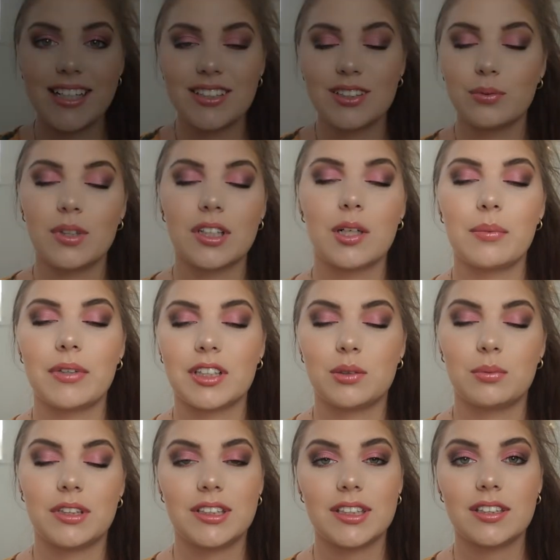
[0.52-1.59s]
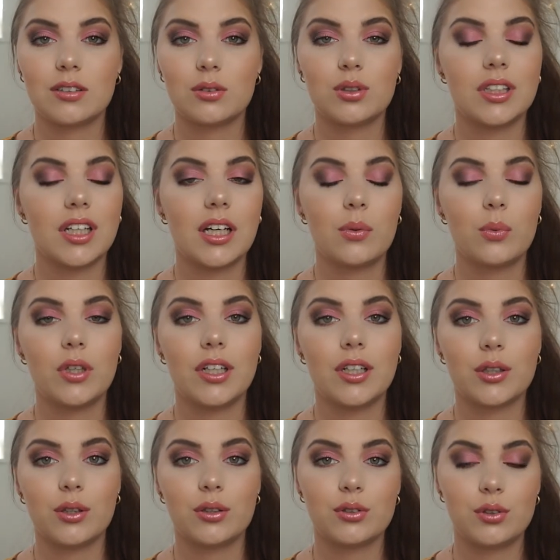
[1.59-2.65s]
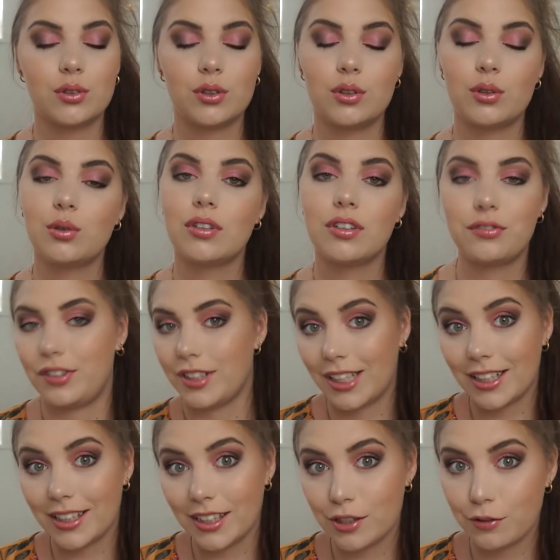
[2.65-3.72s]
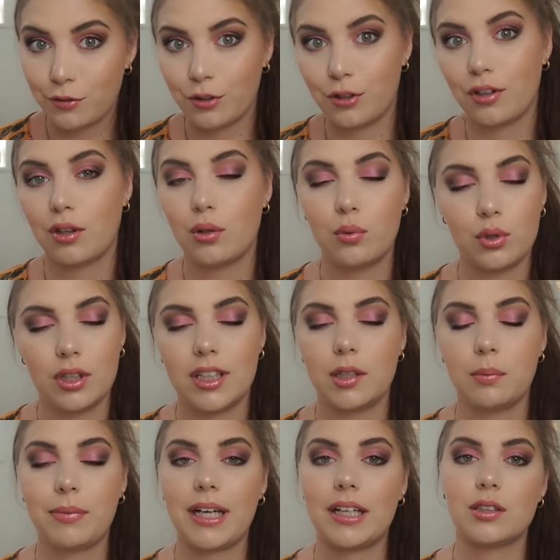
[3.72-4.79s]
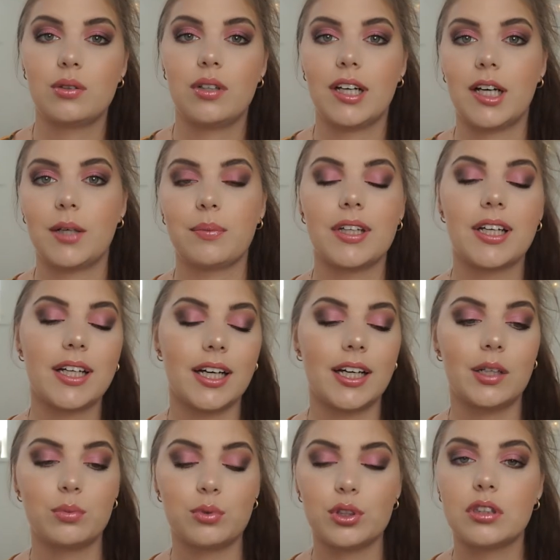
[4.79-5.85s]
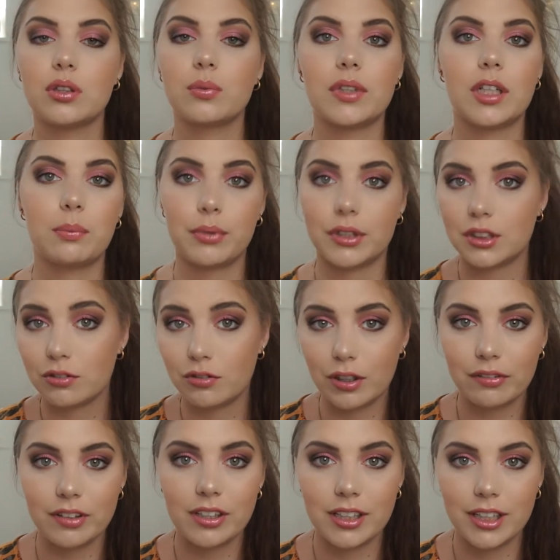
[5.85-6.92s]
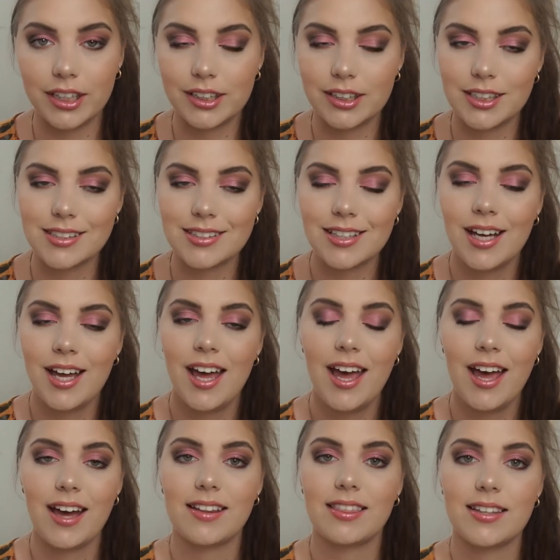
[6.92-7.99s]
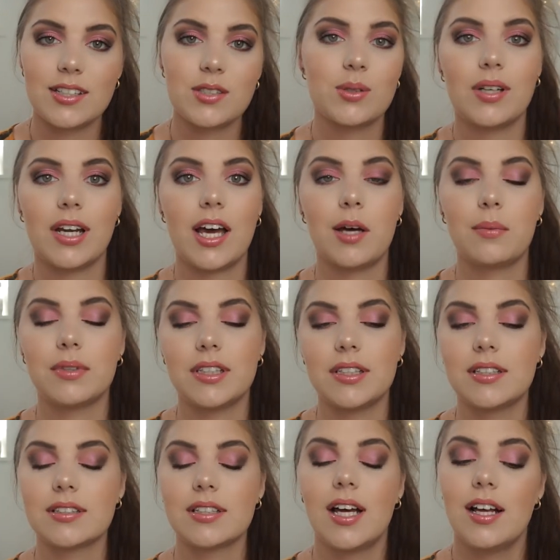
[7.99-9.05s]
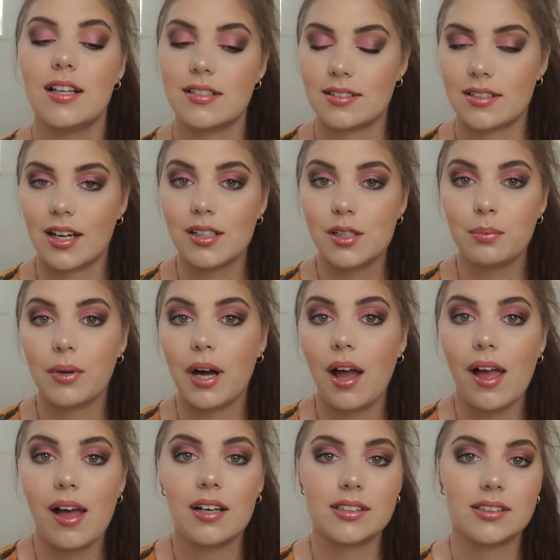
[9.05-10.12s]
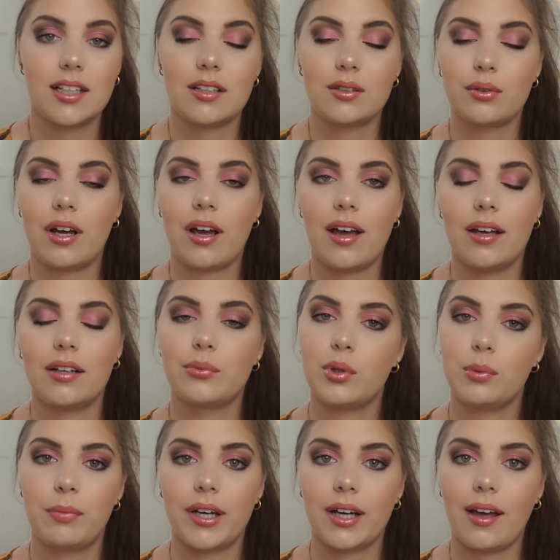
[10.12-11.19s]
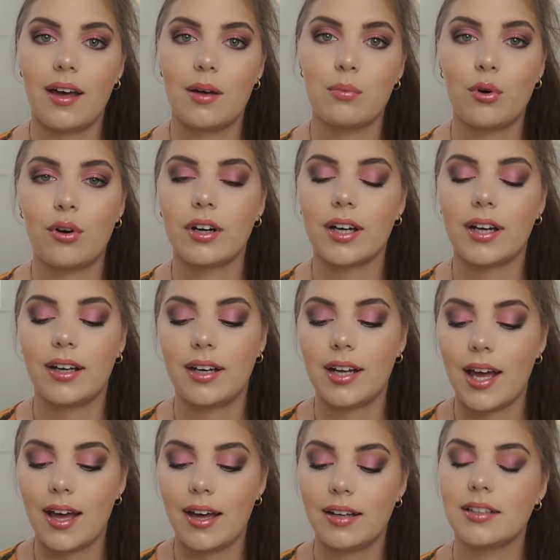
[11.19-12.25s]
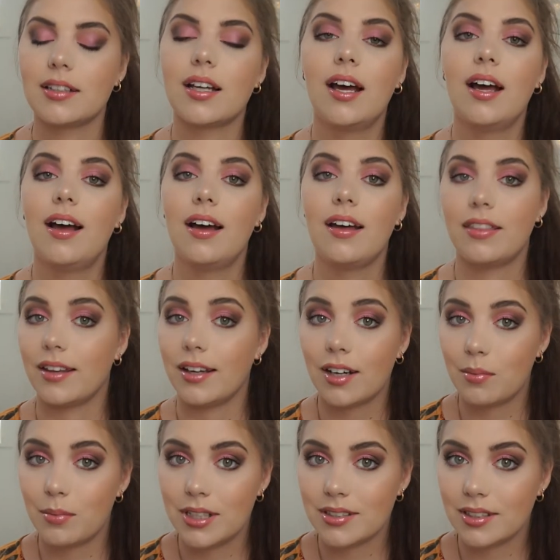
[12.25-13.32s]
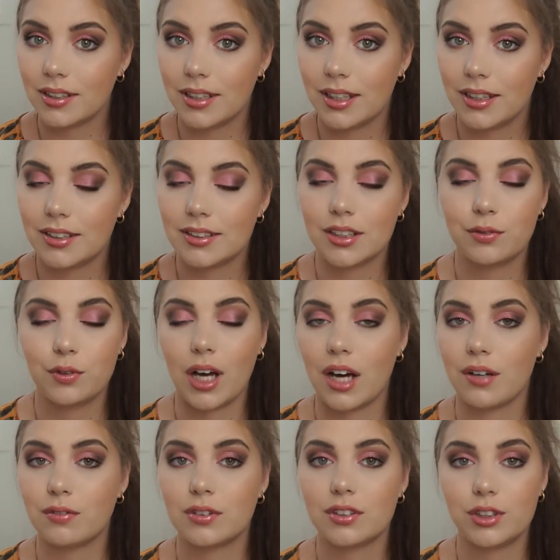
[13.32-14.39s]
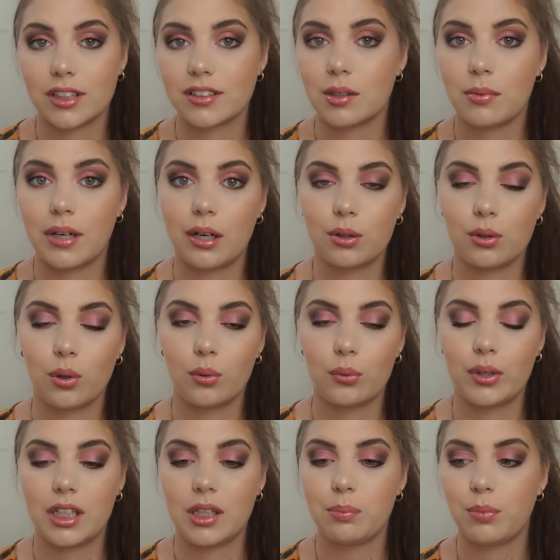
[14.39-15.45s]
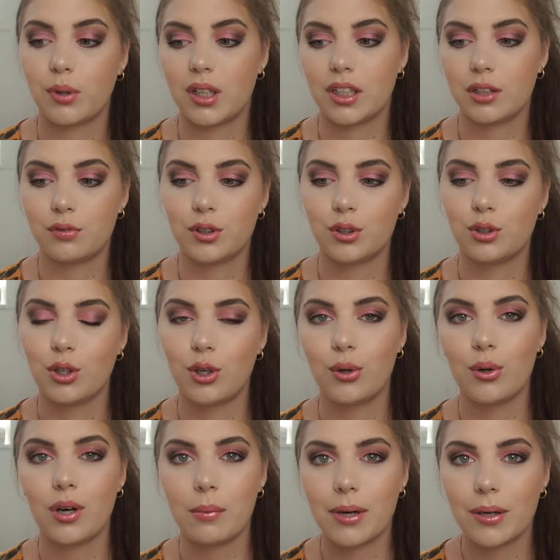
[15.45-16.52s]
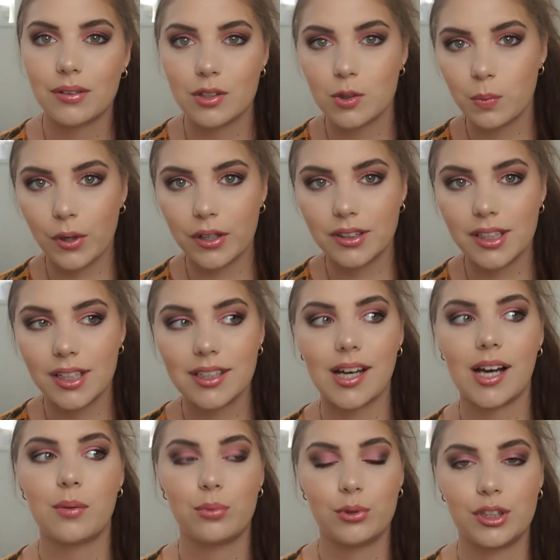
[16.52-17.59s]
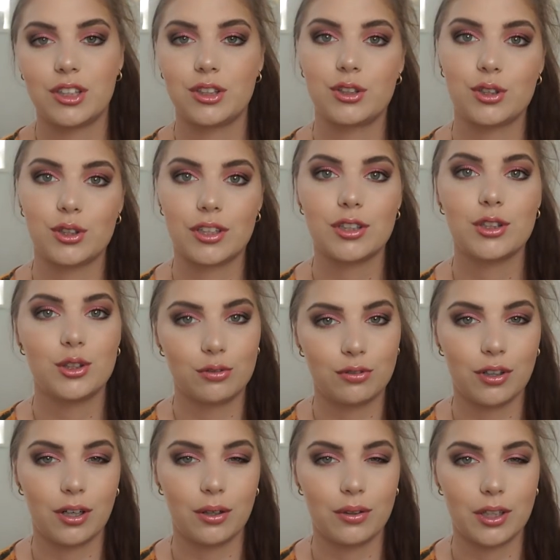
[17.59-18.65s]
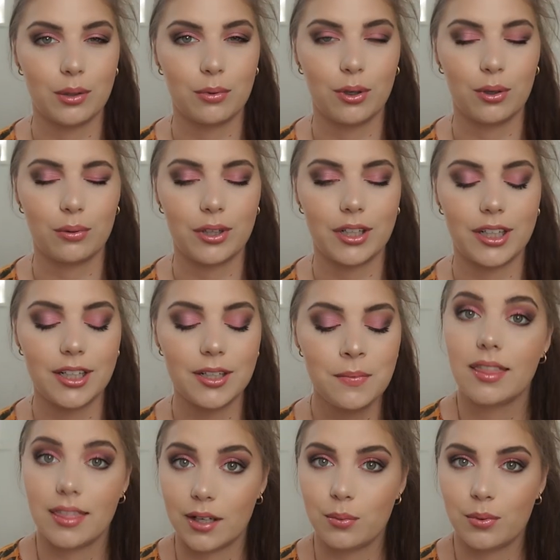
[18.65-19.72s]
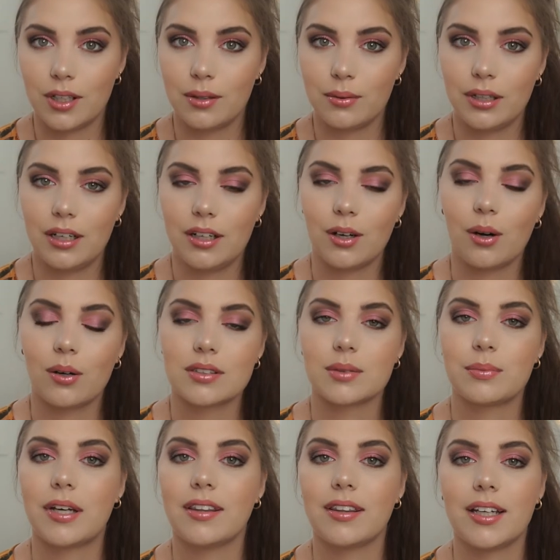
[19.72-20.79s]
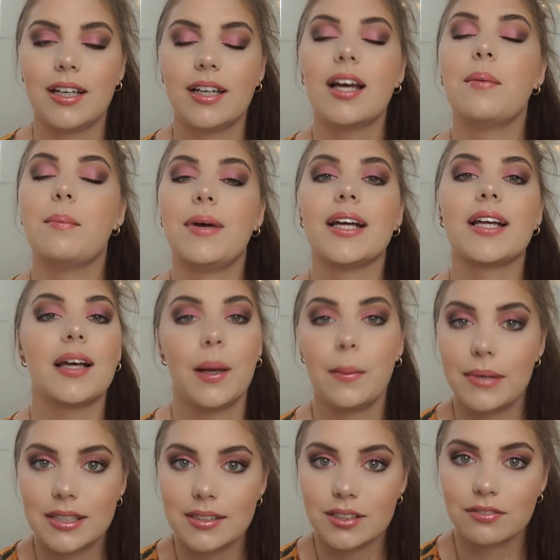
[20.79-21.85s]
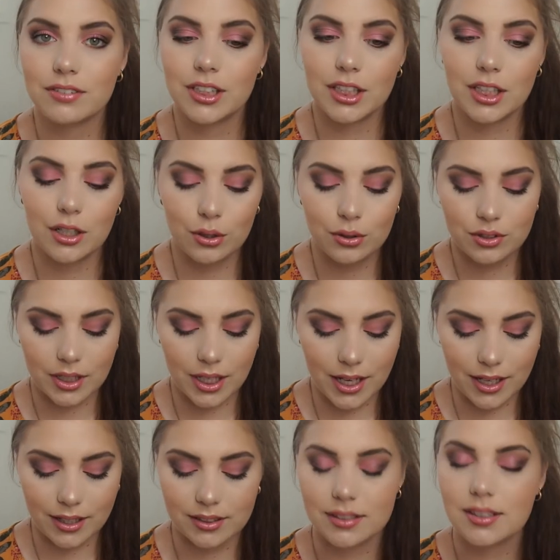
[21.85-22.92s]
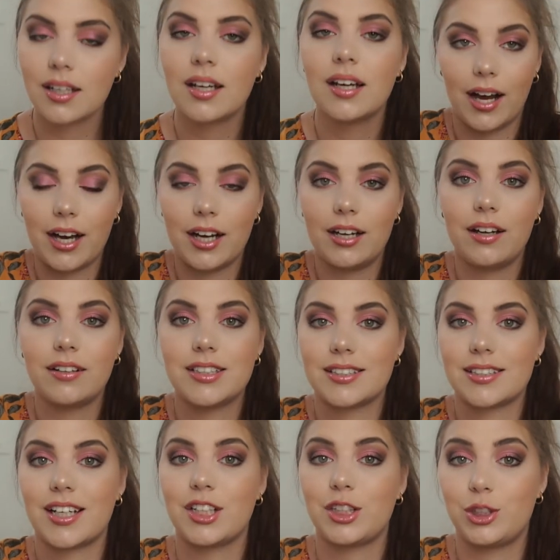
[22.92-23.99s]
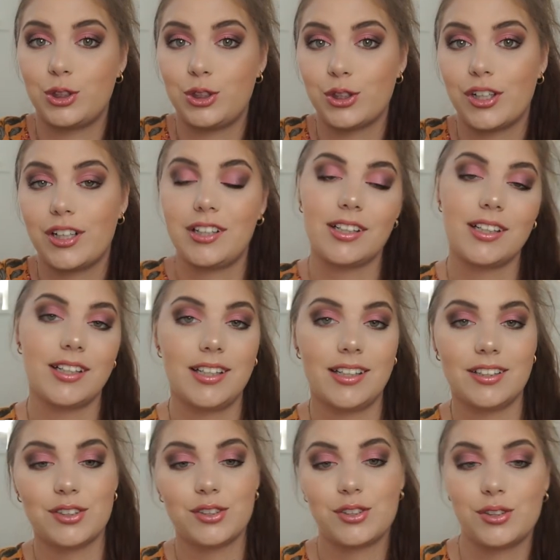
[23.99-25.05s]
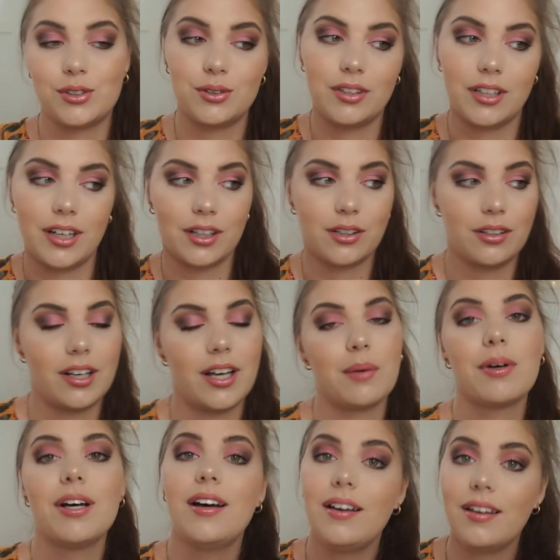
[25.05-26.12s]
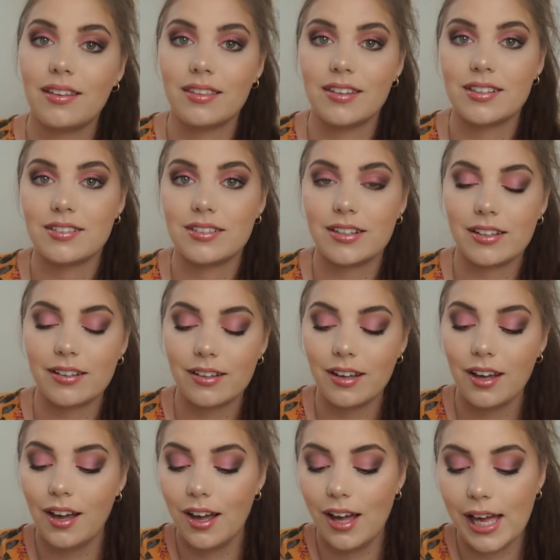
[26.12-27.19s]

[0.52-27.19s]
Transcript: guys and welcome back to my channel. Today we are going to do the finale for the Roulette Pan collab that I am doing with a bunch of lovely ladies and this collab is started by Alexandra and Rebecca Morgan and they are amazing ladies if you haven't checked them out already, but if you know about this project, I'm pretty sure you follow them already. They're really, really awesome and they make amazing videos and I decided to join into their collab this year.